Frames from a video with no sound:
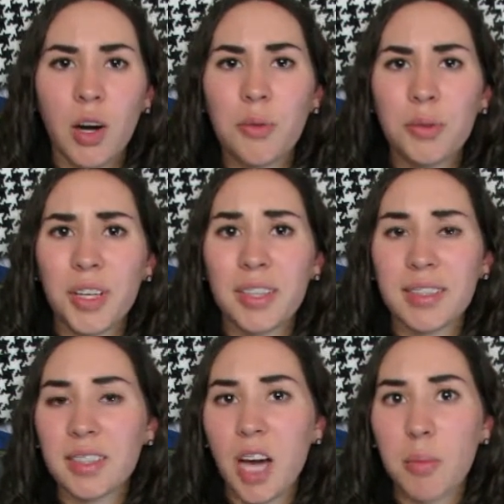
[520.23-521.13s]
Hopefully this
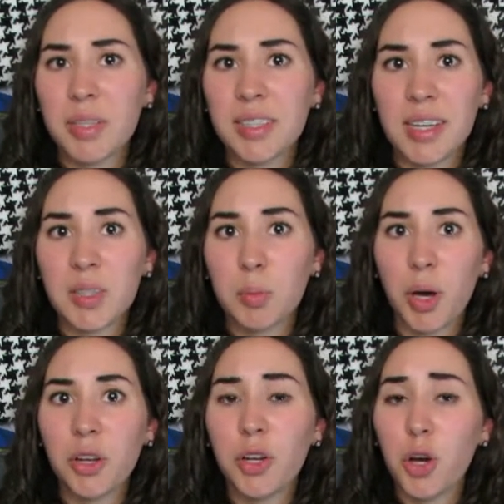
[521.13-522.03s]
is common sense,
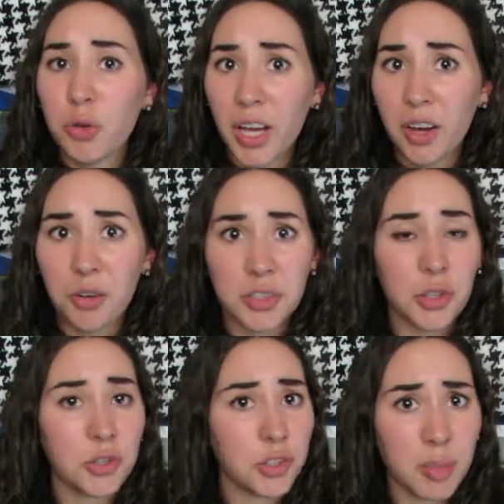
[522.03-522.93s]
but no nails,
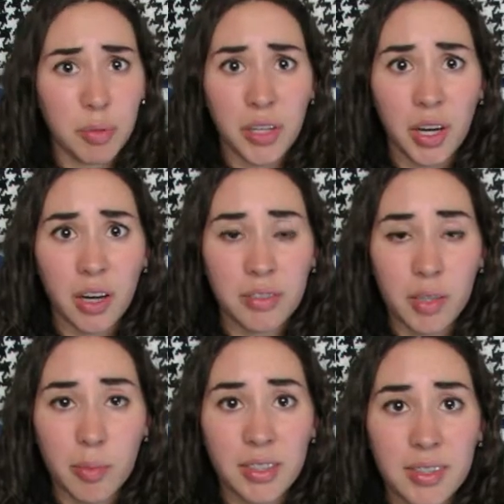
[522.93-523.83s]
those are typically off
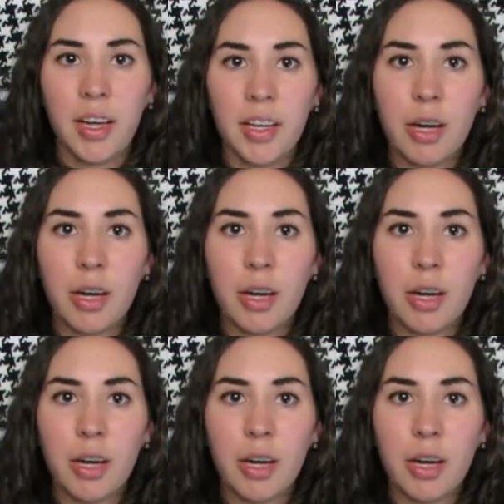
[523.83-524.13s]
limits.